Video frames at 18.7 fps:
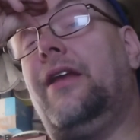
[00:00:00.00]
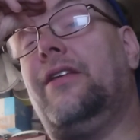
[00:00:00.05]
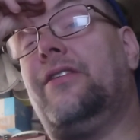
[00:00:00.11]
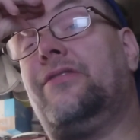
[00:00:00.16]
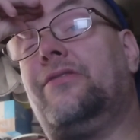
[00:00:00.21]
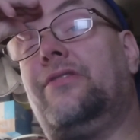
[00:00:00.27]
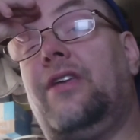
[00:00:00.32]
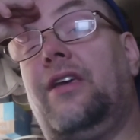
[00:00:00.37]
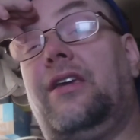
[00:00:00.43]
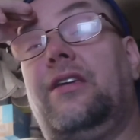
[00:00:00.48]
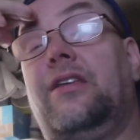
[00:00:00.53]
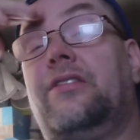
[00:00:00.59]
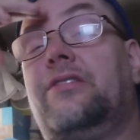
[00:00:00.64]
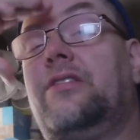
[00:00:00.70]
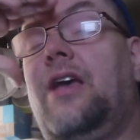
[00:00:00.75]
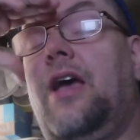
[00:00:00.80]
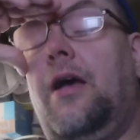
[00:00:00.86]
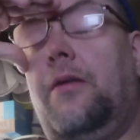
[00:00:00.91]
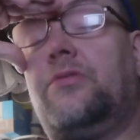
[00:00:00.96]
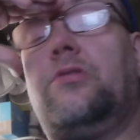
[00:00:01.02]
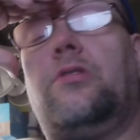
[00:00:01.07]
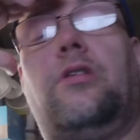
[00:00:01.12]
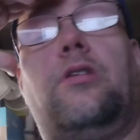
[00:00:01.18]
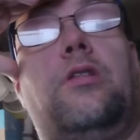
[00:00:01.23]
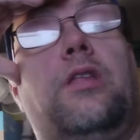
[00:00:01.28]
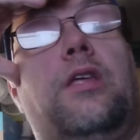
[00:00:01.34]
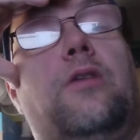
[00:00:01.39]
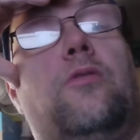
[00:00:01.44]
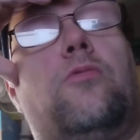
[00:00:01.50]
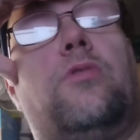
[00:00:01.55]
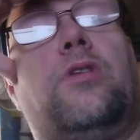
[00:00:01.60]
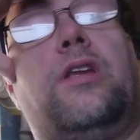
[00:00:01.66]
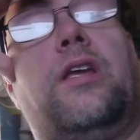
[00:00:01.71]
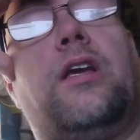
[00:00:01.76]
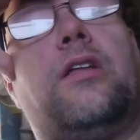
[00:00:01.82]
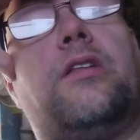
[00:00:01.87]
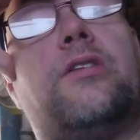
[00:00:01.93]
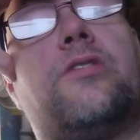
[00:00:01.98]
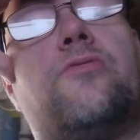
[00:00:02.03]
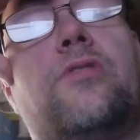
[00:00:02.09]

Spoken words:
just think it's absolutely ridiculous